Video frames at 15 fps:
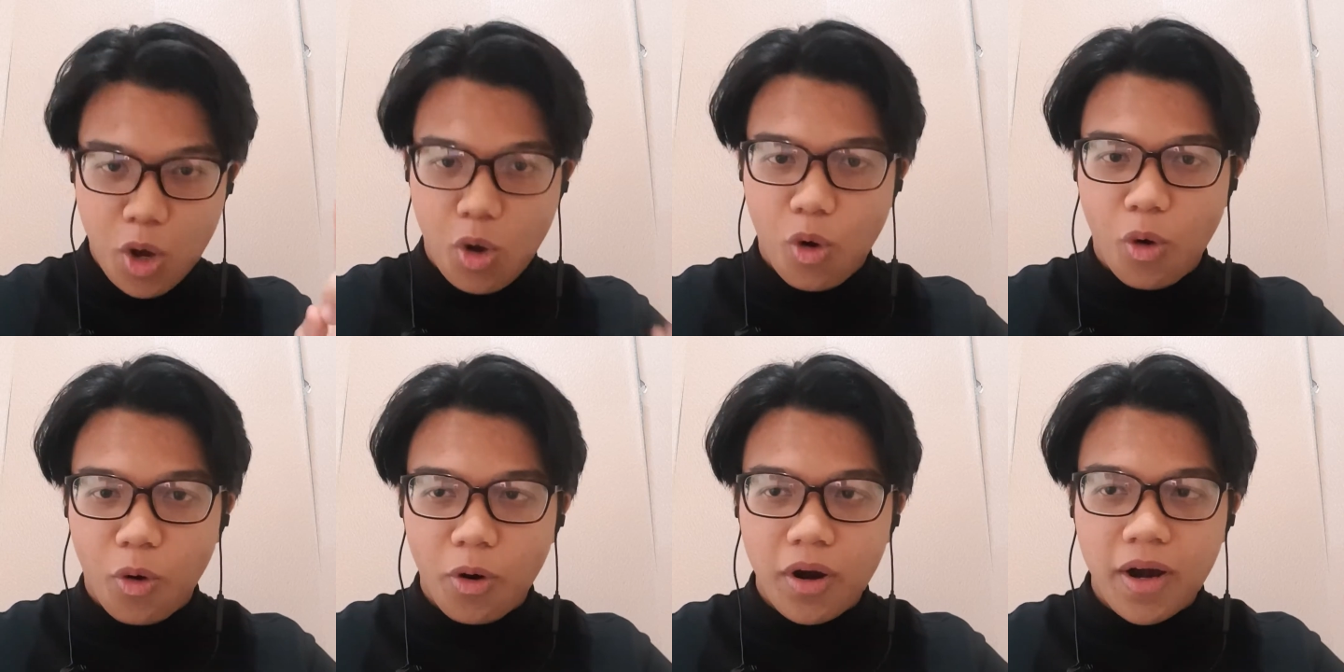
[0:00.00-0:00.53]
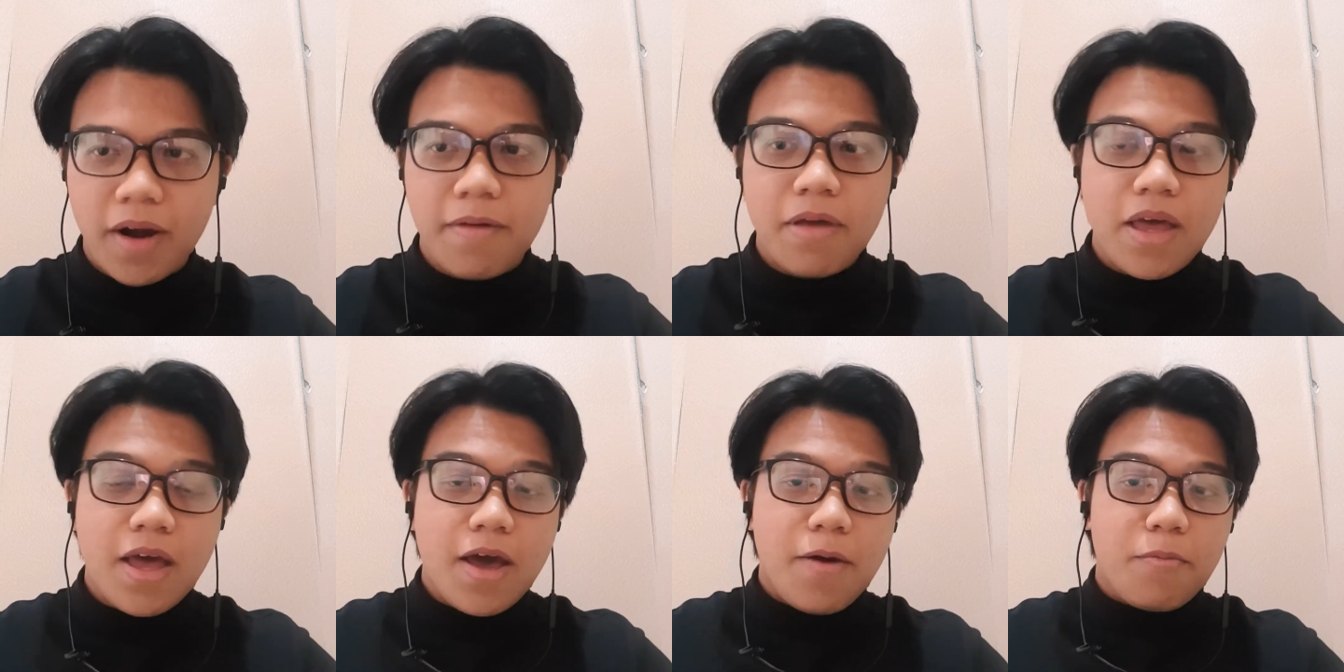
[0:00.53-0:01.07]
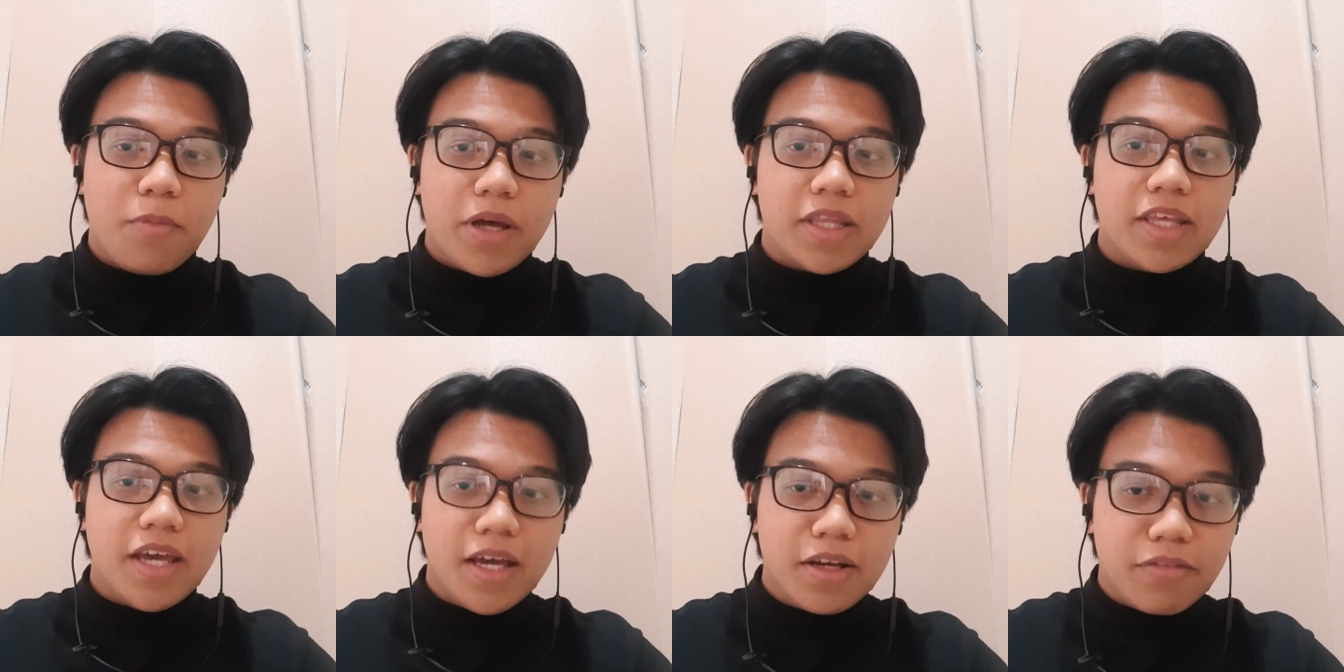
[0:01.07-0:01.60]
or, "By
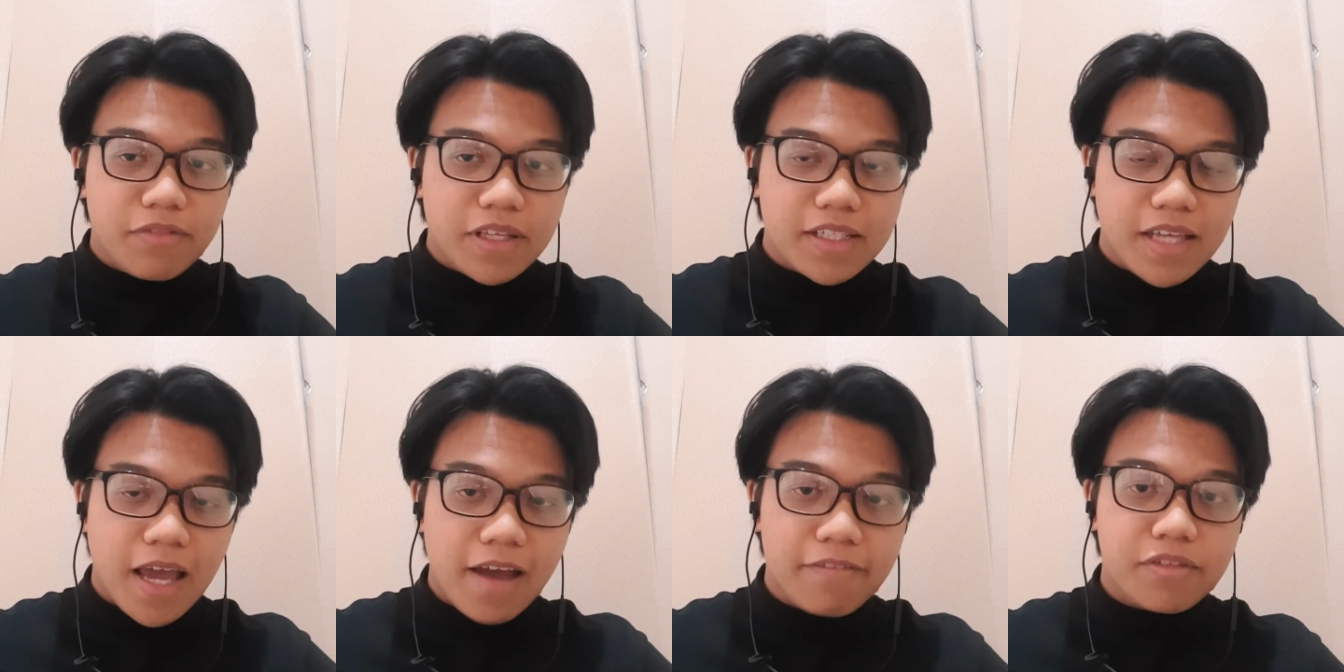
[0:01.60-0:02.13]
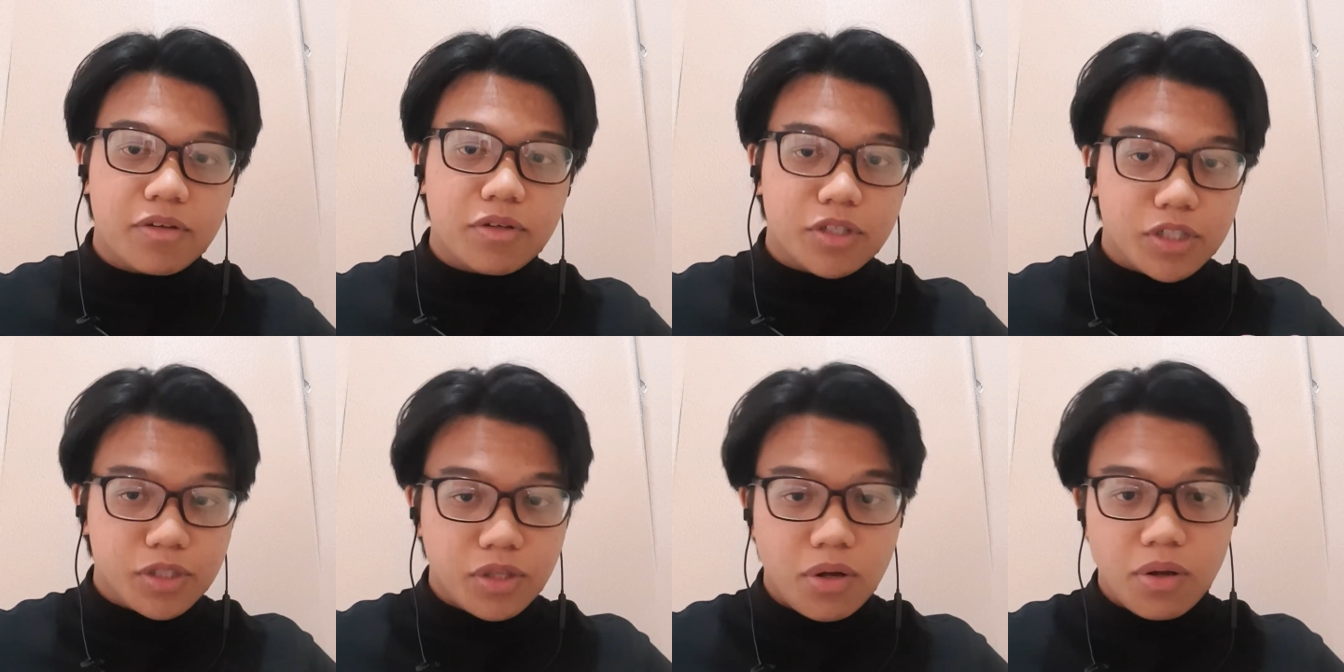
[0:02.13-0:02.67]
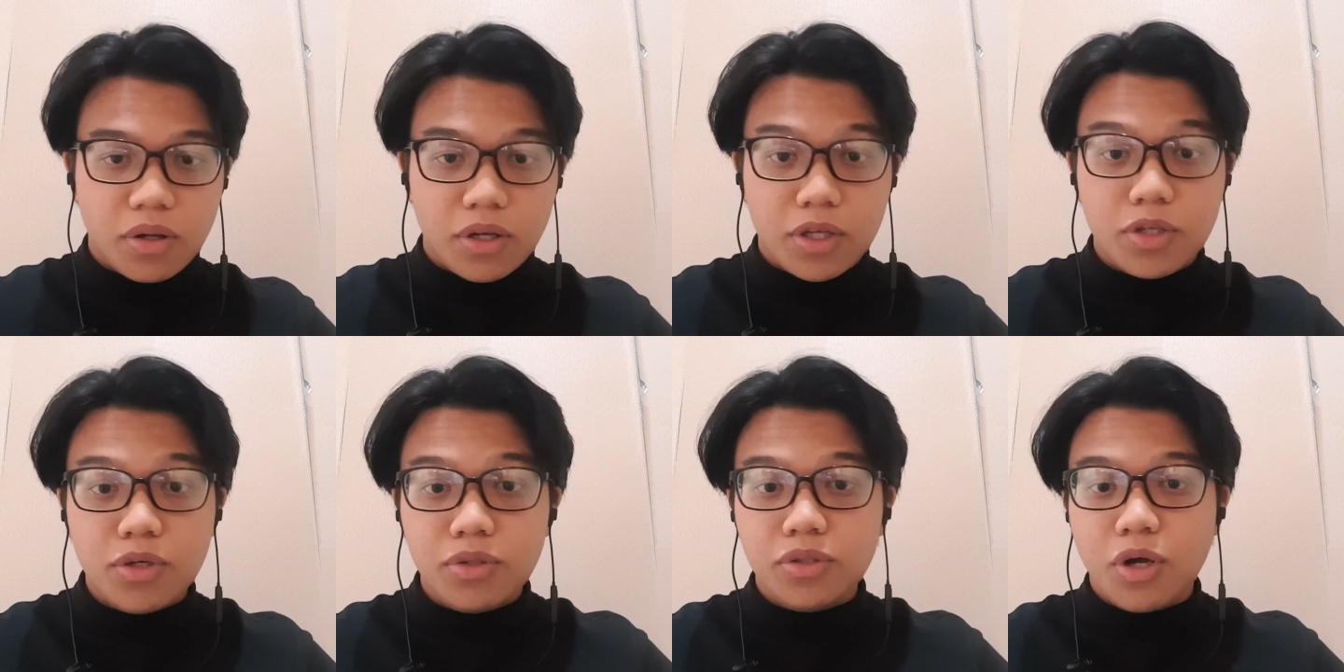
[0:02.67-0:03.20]
the end of this afternoon's talk,
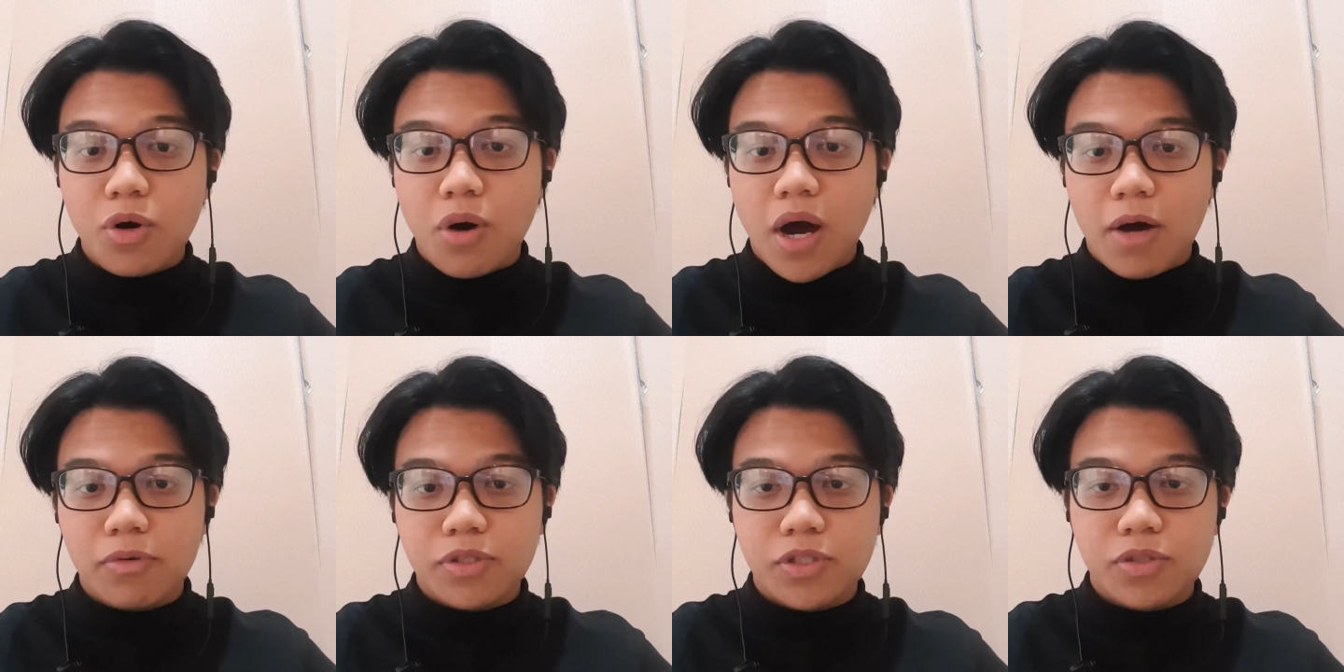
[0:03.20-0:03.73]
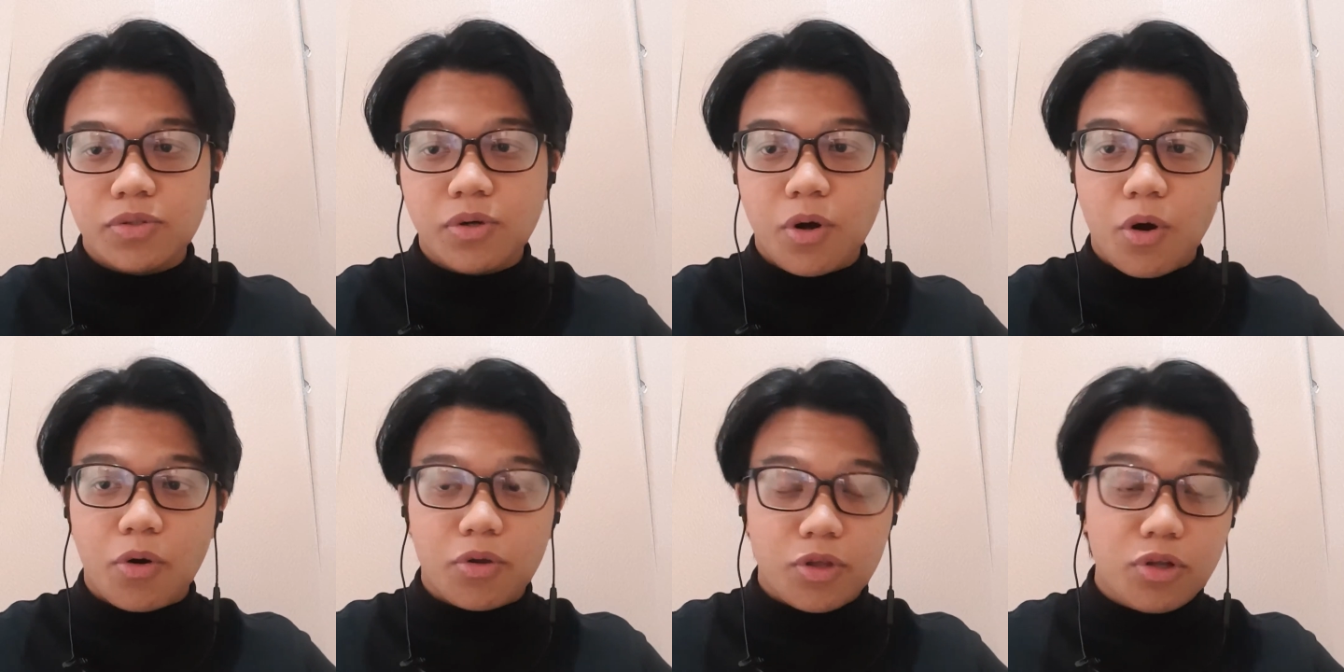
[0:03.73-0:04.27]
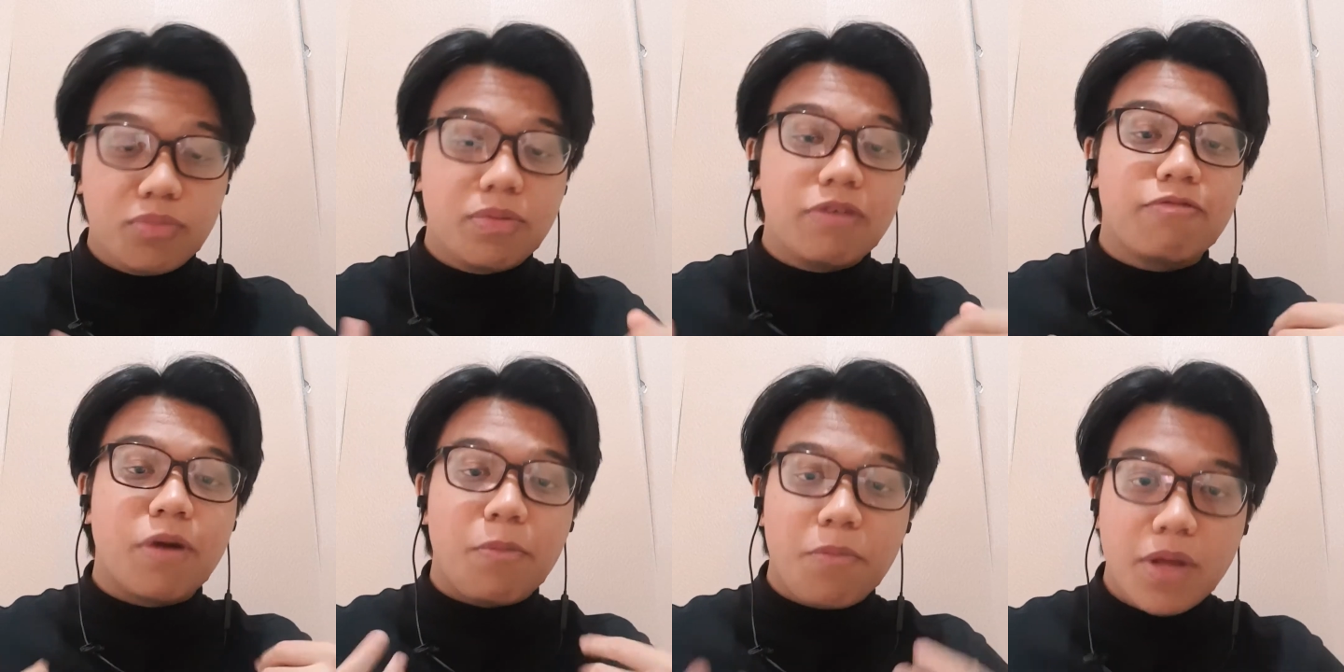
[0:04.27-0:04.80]
you'll know how to," or "You'll be
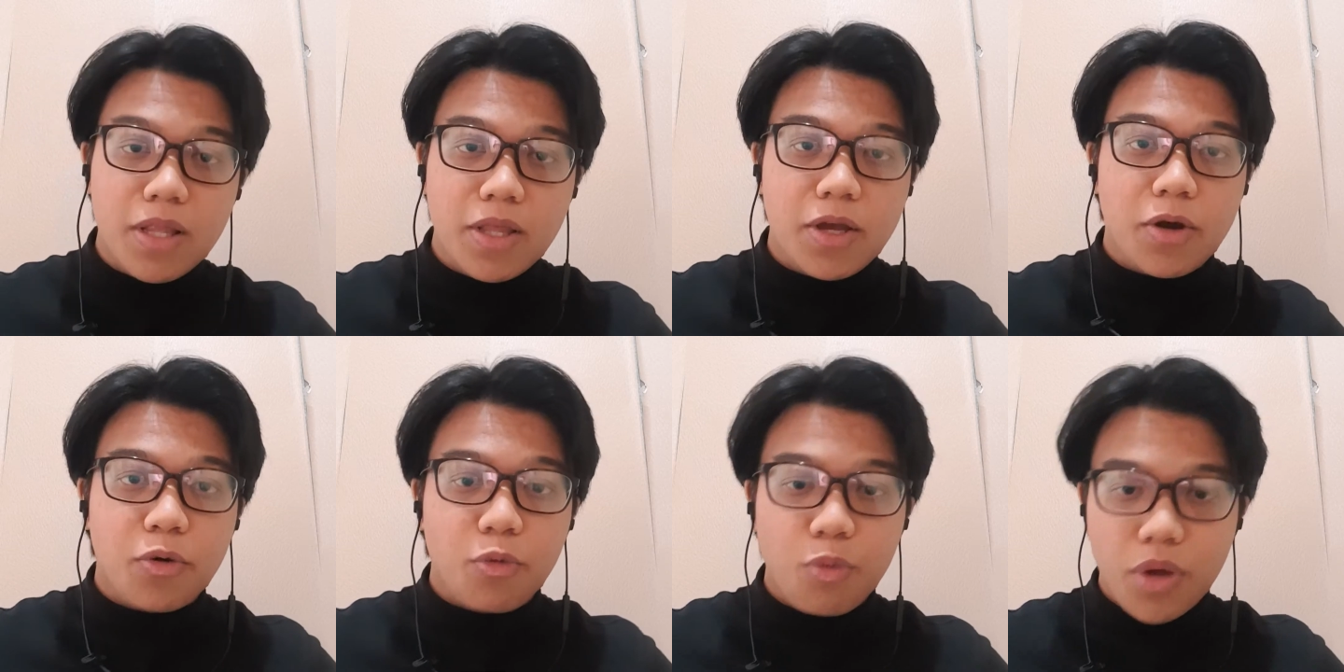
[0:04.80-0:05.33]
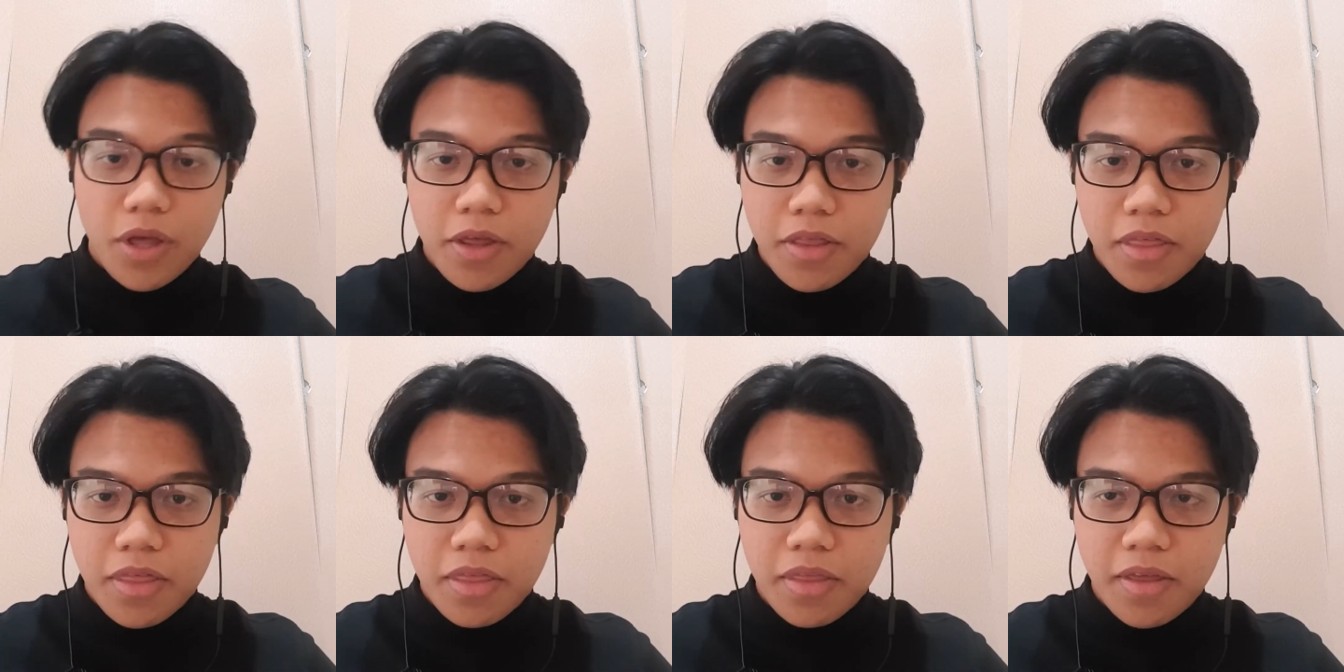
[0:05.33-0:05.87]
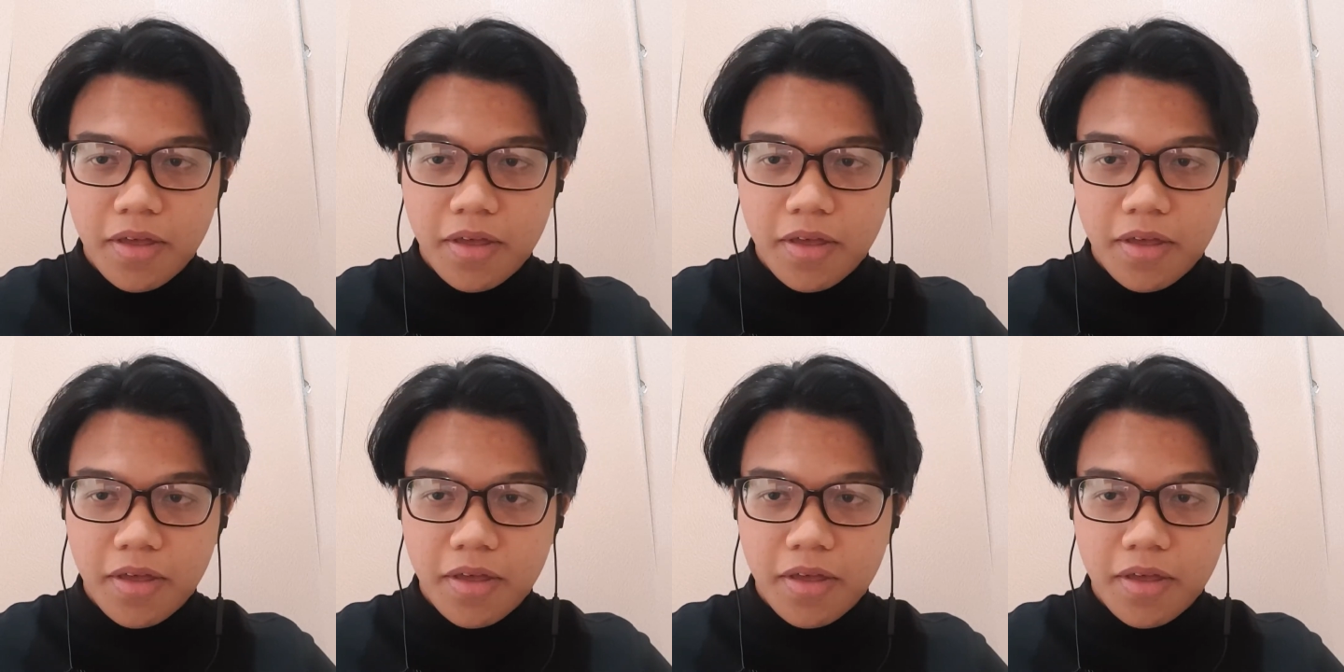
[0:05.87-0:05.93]
familiar with,"